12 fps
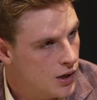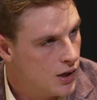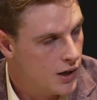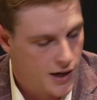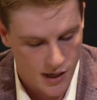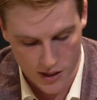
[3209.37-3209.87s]

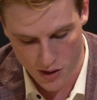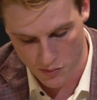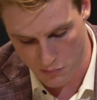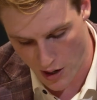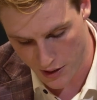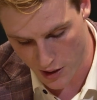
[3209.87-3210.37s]

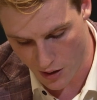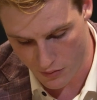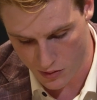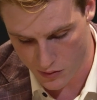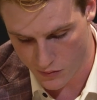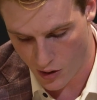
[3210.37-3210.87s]
A&M: Mike
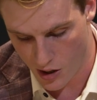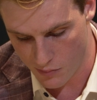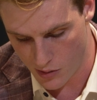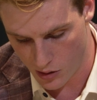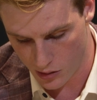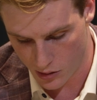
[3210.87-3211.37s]
Evans, Von
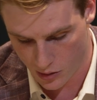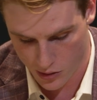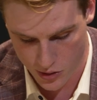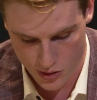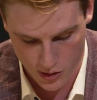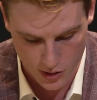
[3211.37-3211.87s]
Miller,
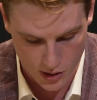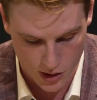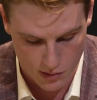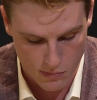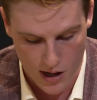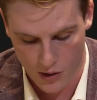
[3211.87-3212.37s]
Christian
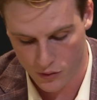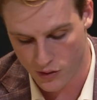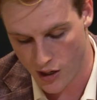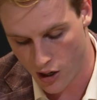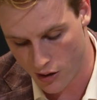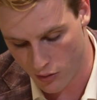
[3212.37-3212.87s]
Kirk, Myles
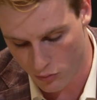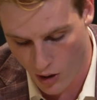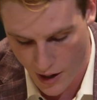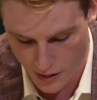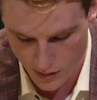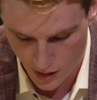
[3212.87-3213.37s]
Garrett,
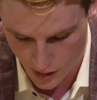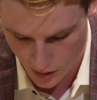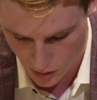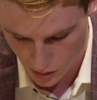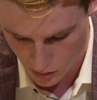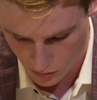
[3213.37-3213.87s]
Ryan
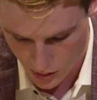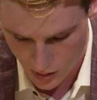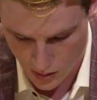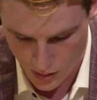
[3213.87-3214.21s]
Tannehill,